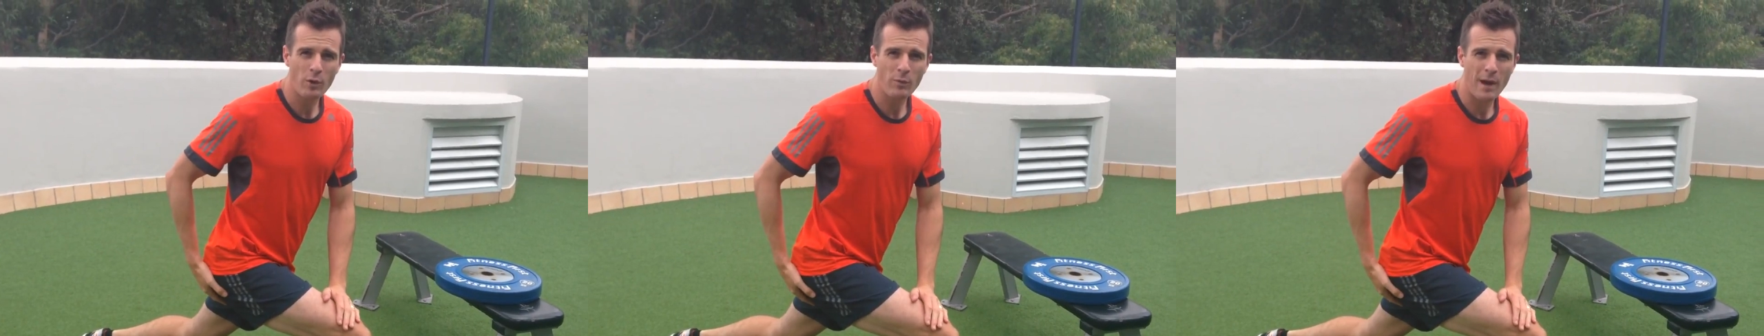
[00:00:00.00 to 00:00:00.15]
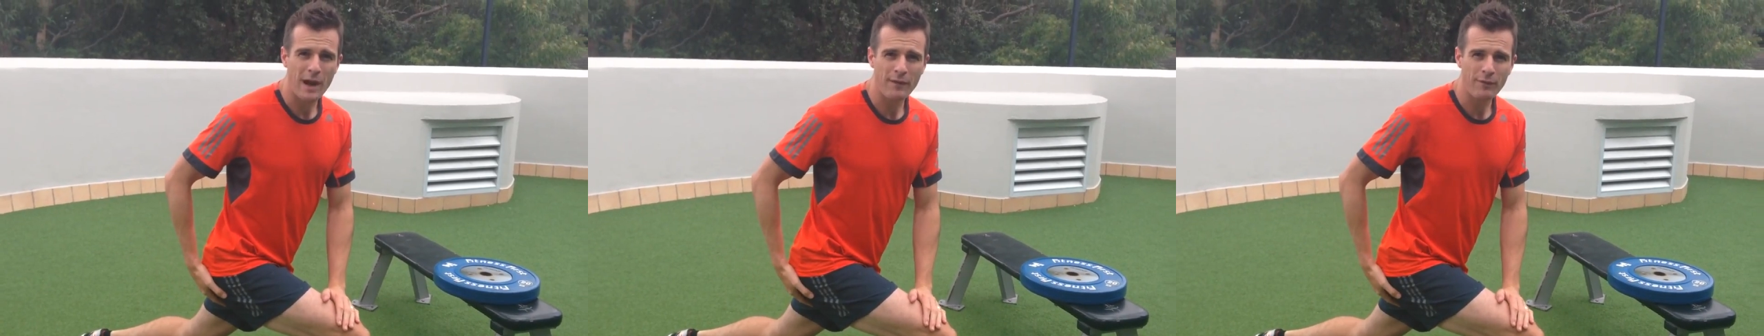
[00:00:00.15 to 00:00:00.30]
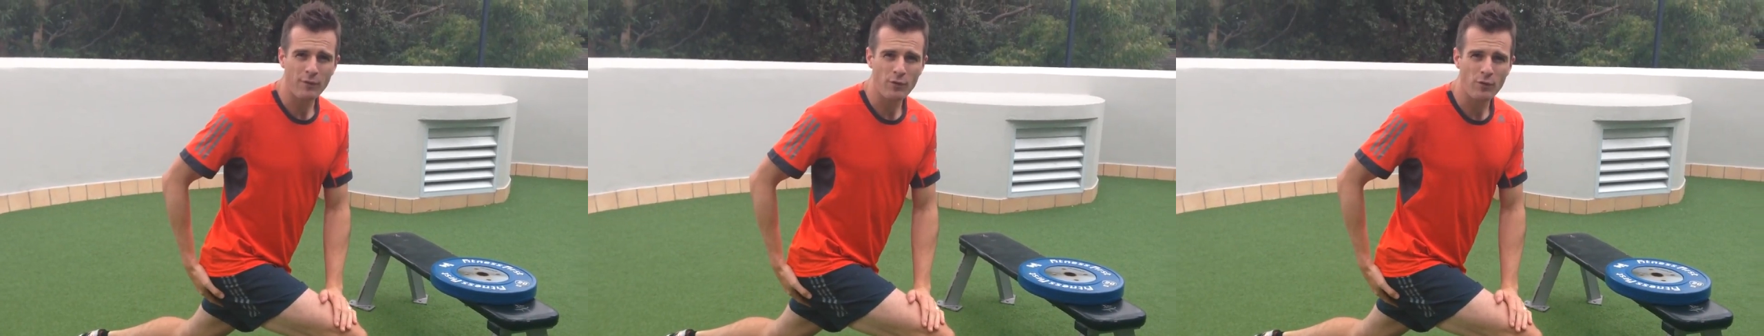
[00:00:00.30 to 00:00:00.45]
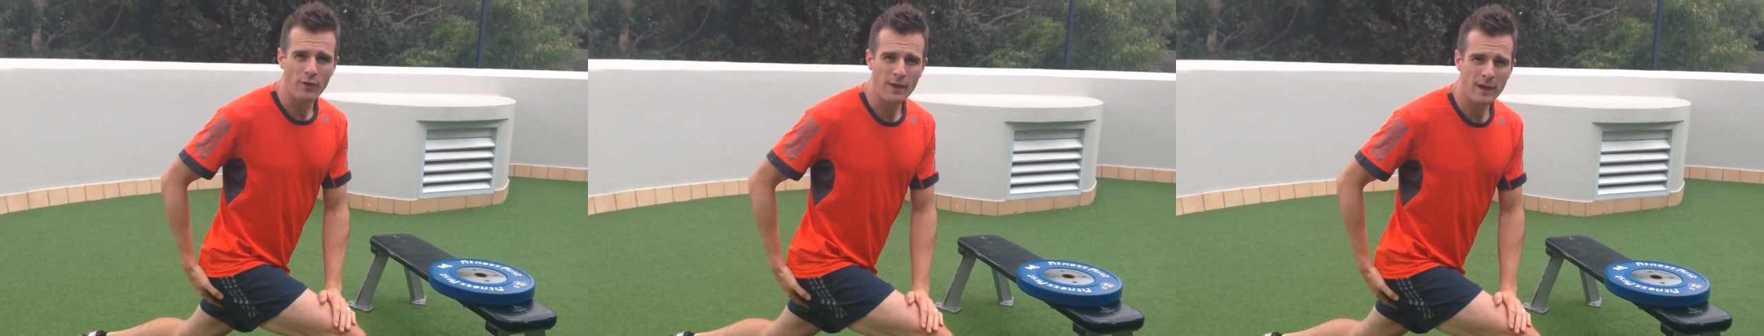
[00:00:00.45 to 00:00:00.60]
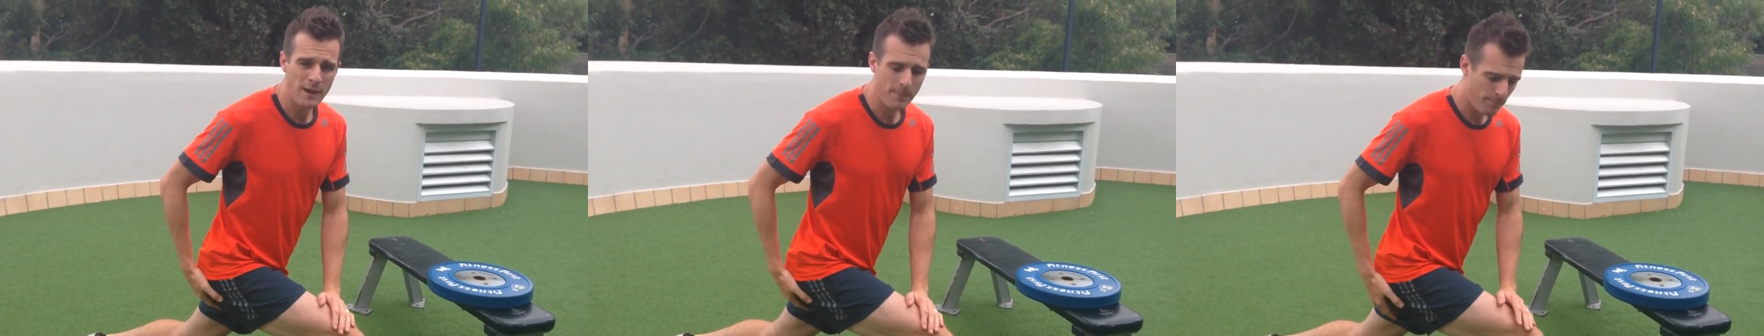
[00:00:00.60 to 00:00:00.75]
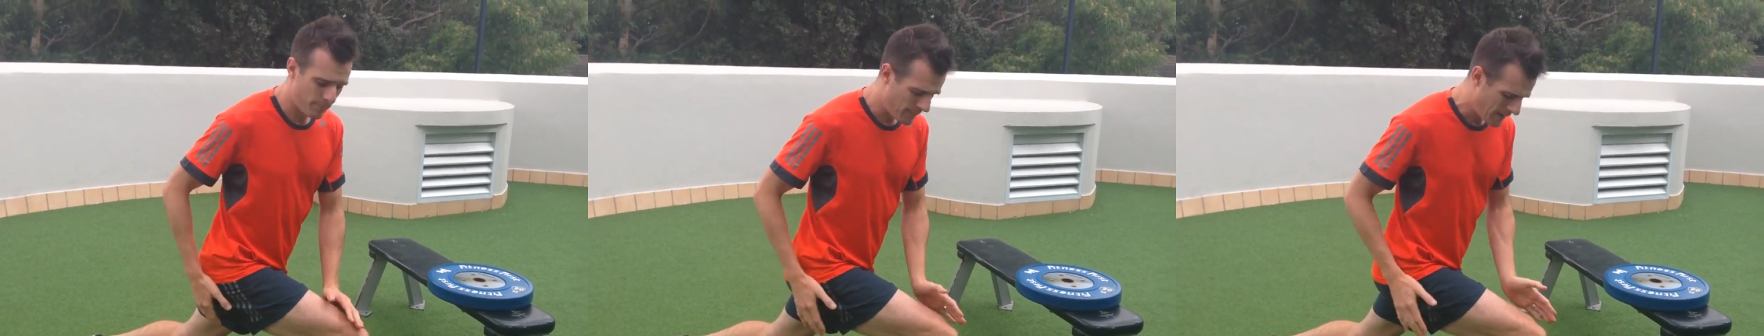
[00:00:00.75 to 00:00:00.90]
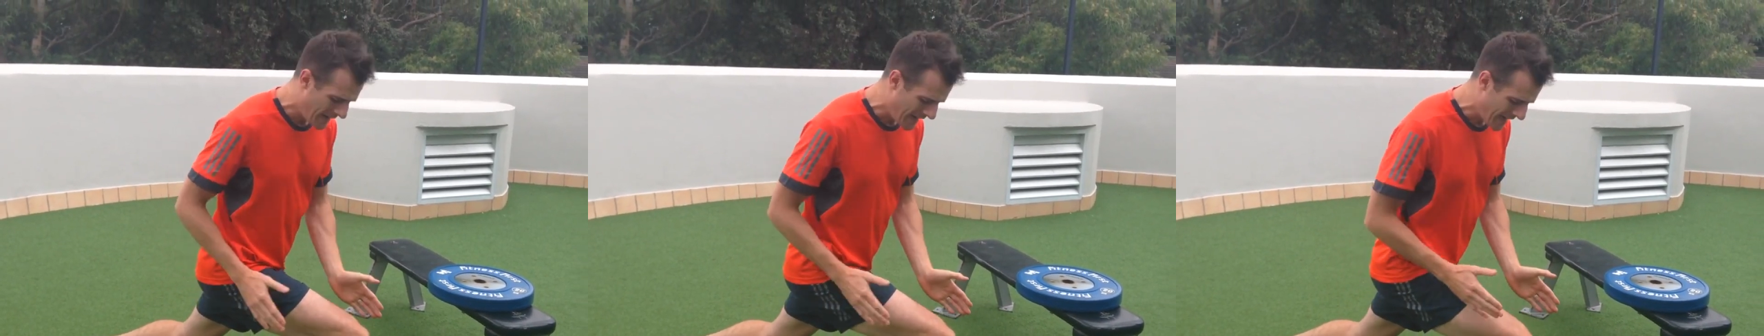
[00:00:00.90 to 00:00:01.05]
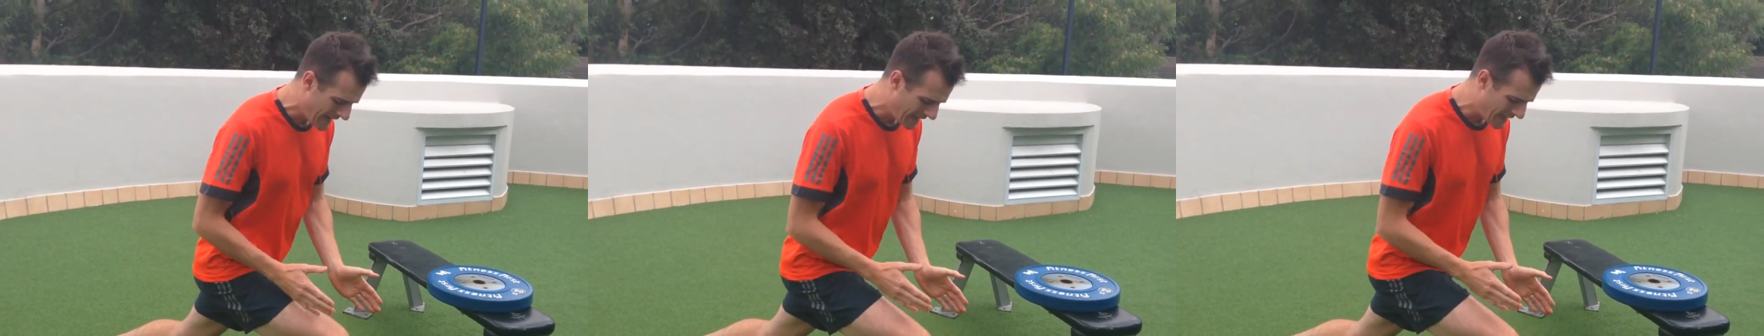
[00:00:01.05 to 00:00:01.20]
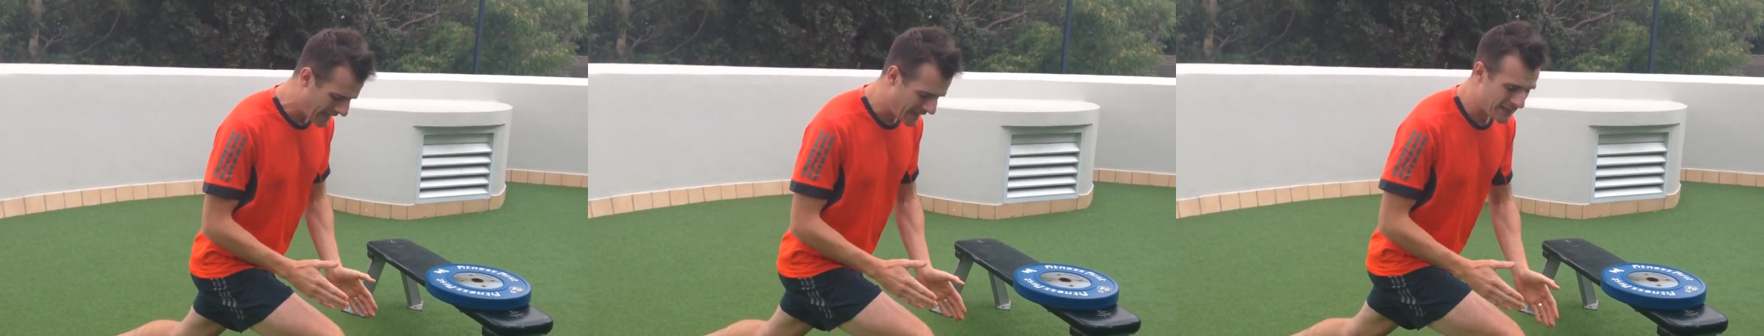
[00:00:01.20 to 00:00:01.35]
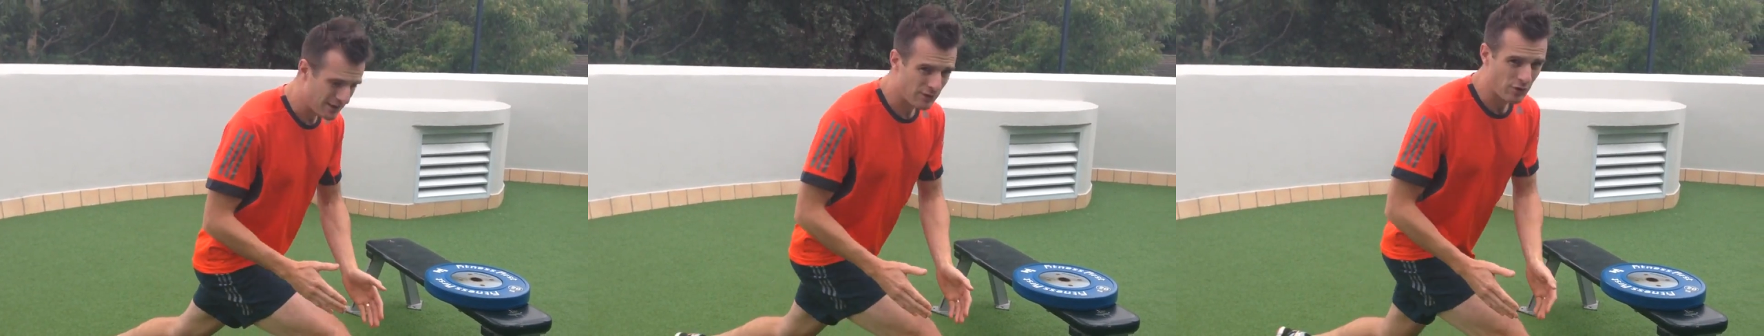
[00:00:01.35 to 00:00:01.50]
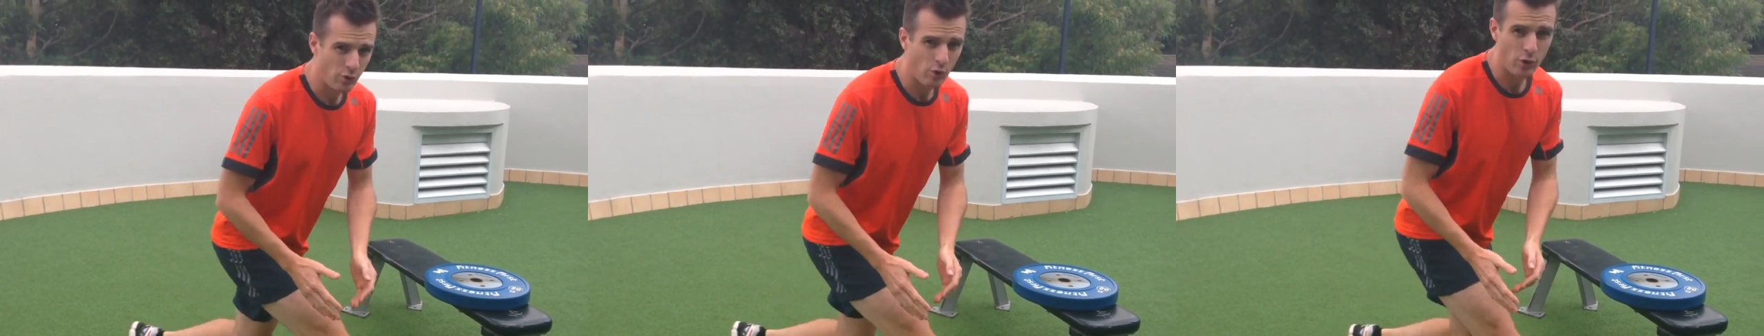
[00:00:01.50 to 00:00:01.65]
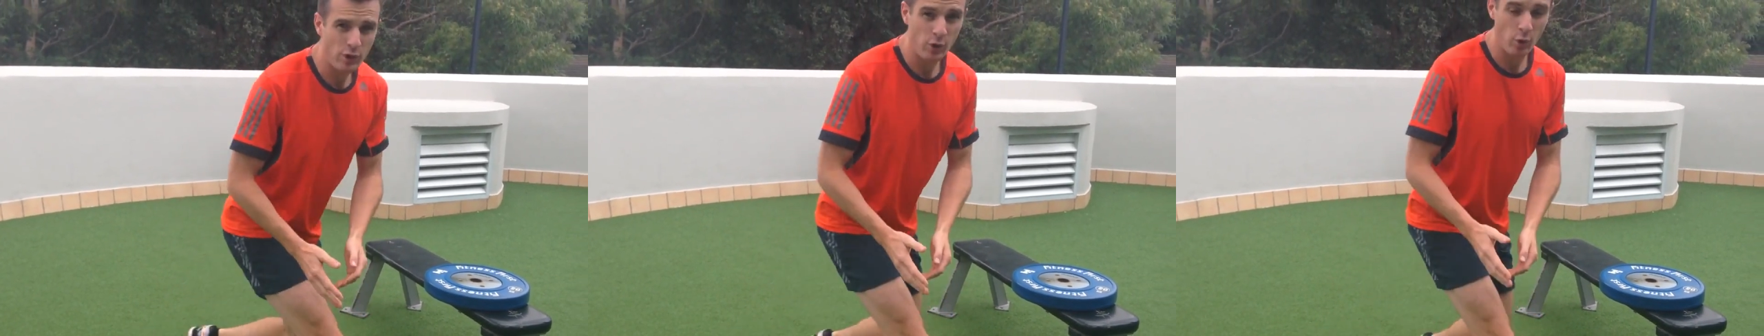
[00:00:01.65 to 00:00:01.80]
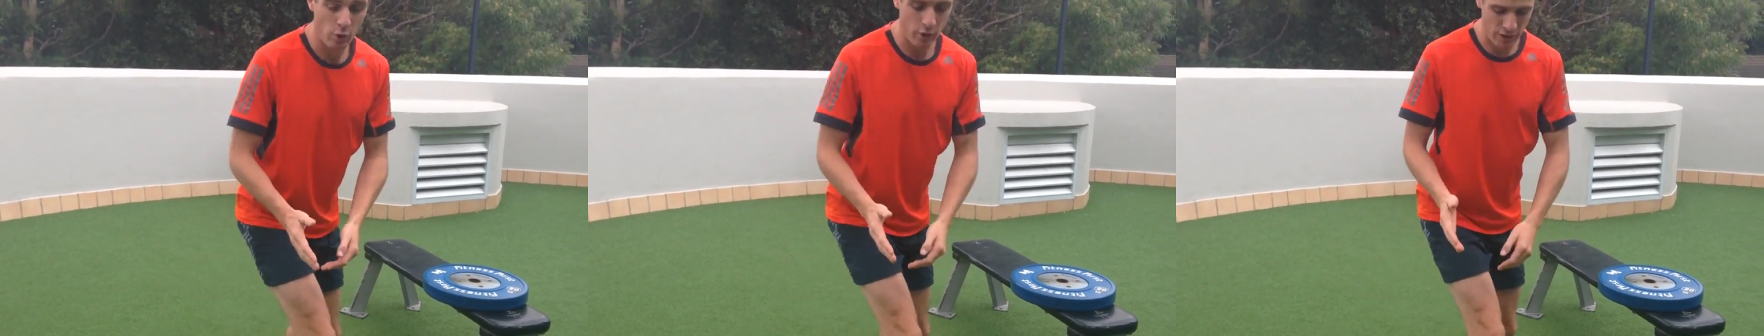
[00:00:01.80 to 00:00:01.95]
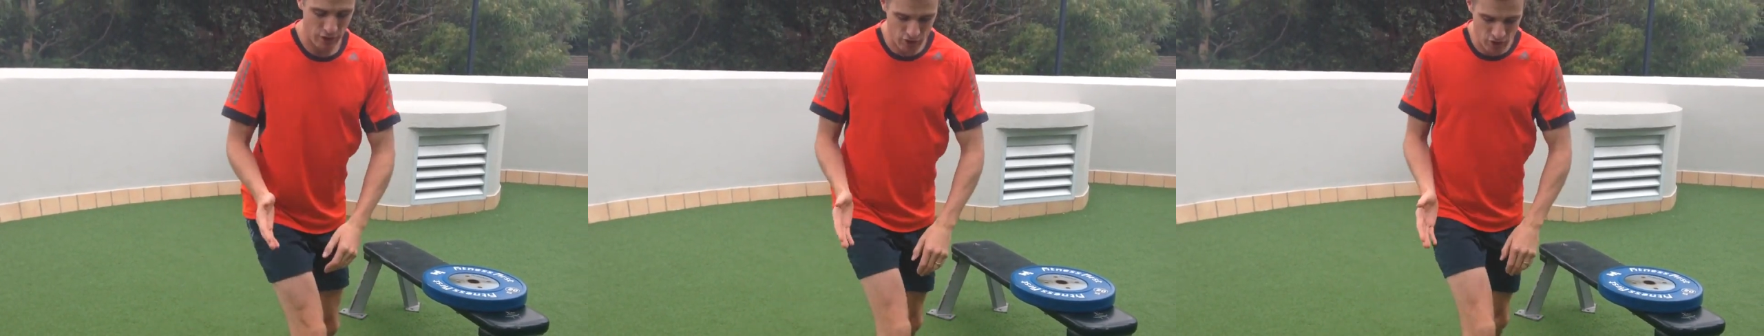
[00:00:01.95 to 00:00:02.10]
work rate through the hip, getting your